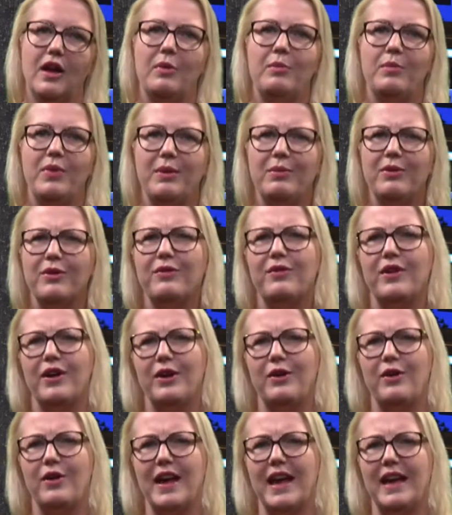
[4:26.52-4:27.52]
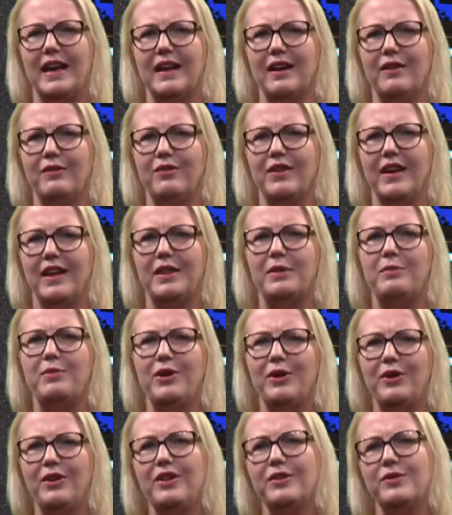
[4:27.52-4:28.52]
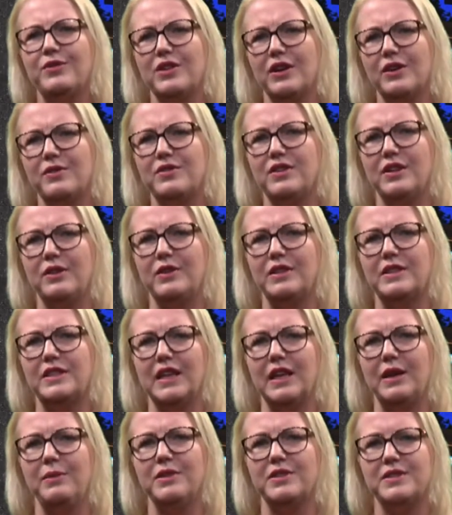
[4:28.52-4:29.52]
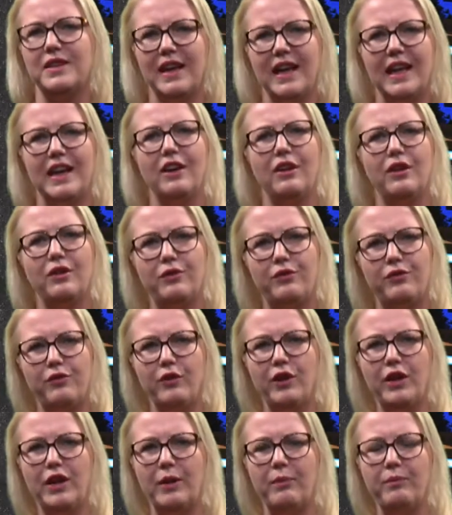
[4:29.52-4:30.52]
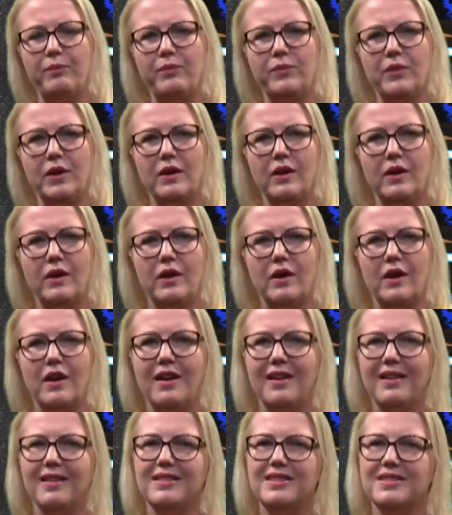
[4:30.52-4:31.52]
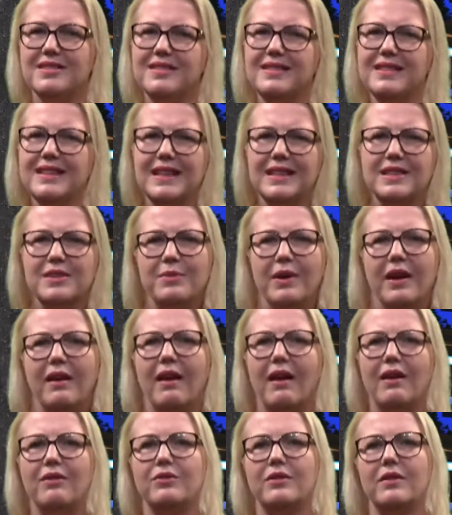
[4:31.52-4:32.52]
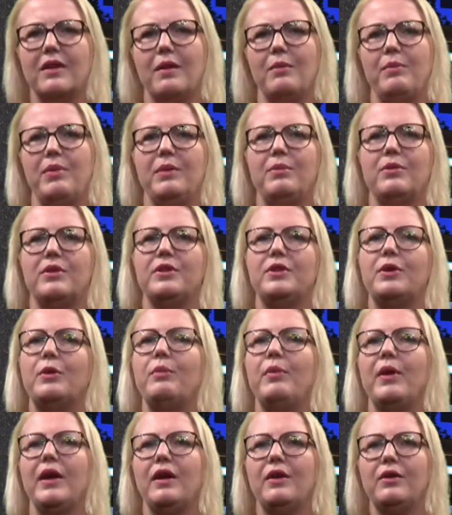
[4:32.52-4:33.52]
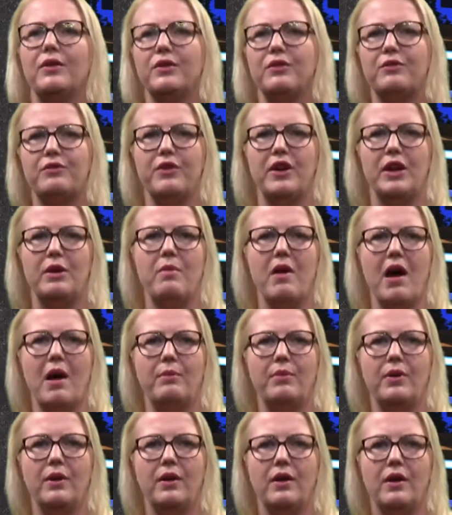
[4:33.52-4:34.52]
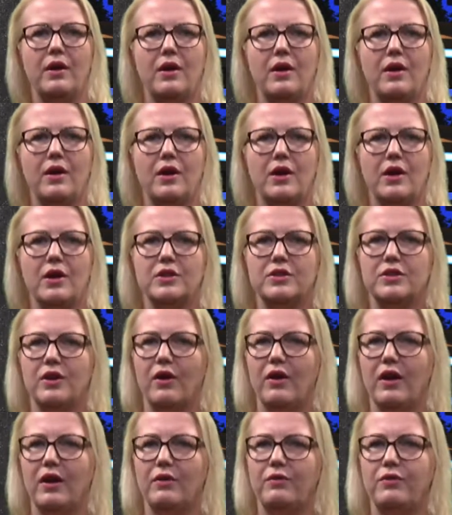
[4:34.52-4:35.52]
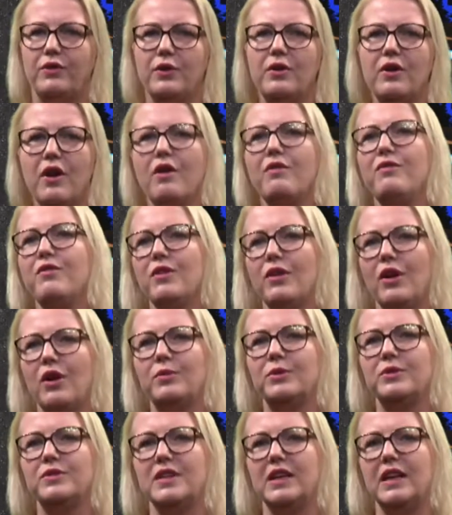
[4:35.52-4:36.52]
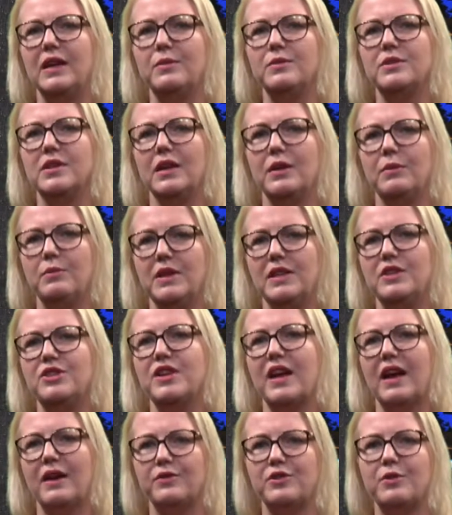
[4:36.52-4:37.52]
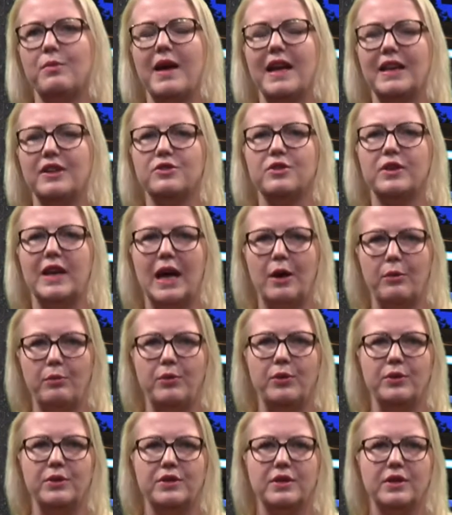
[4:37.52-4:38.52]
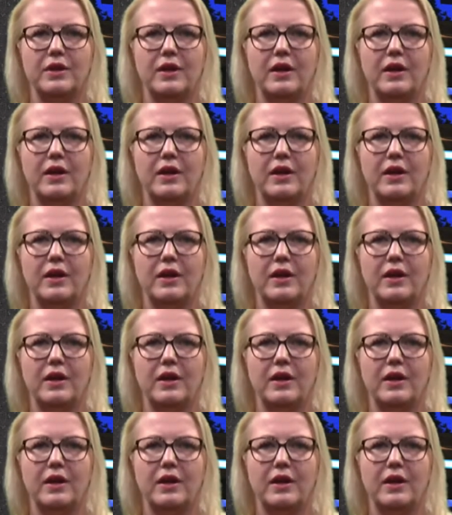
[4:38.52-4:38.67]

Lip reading: People are very creative, and the beauty of self-steering team is they get a lot of freedom. You just need to be careful that people are not picking all the freedom up. So if you go for global teams, it means you have to manage on output.